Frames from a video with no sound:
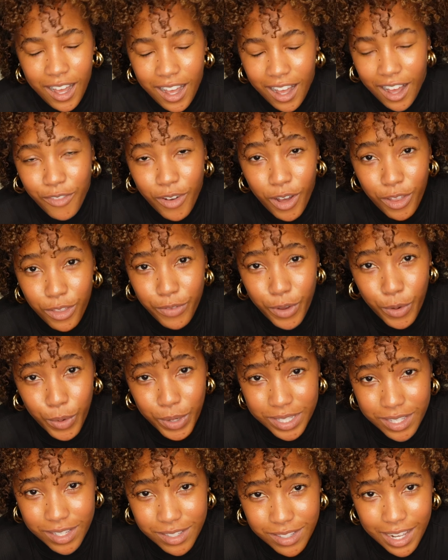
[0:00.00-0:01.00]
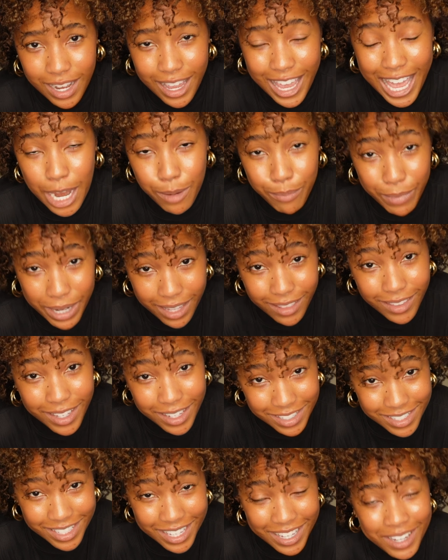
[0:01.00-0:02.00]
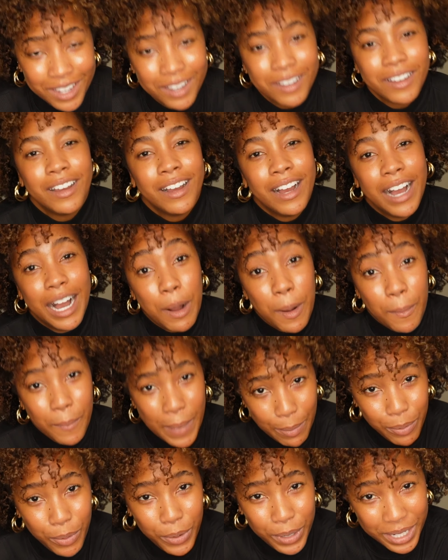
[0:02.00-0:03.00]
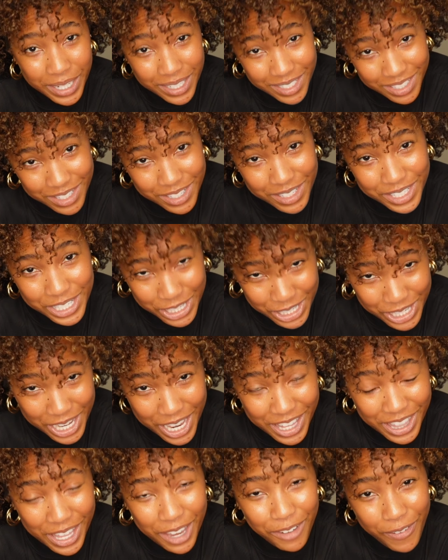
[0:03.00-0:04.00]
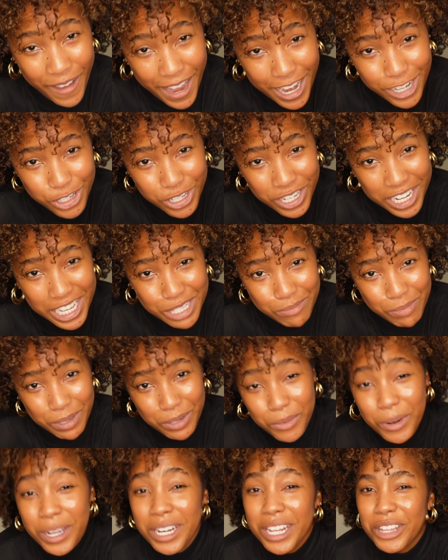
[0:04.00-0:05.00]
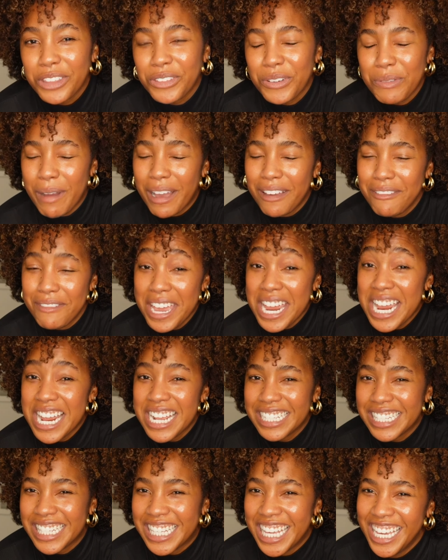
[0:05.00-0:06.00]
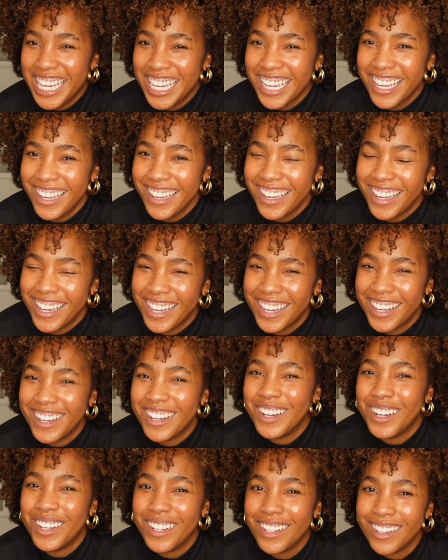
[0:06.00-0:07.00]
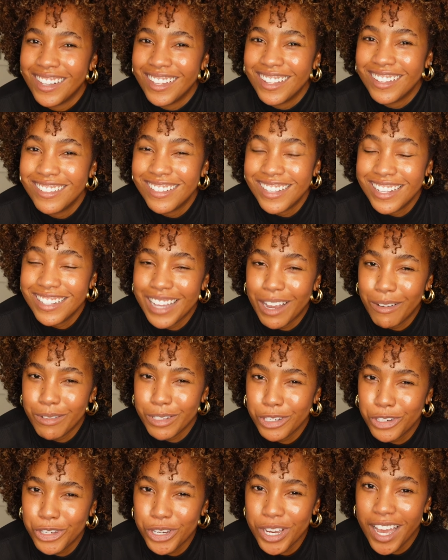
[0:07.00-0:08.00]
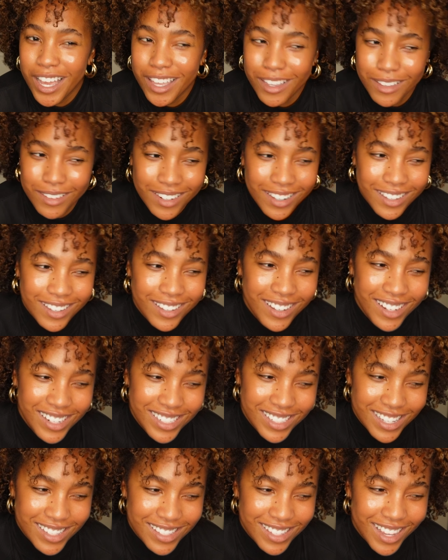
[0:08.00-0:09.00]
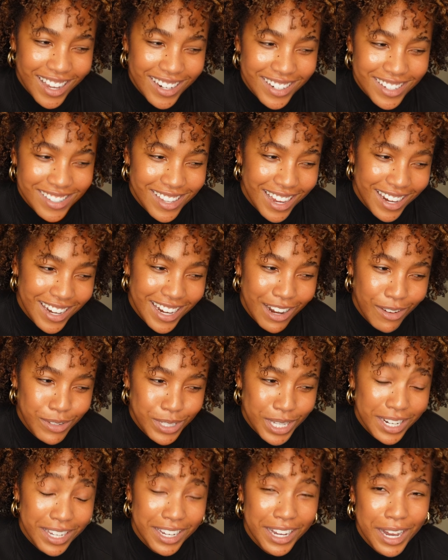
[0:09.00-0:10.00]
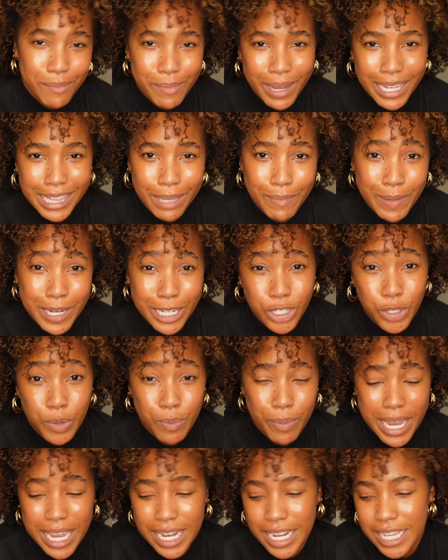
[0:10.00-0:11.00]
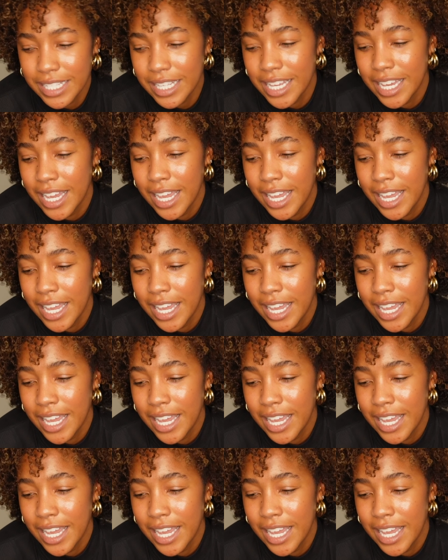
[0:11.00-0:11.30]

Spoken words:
of all the focuses that I had, but at least my point is to say that fashion has been running through my veins since I was a child, since I decided I was gonna cut my limited tube panties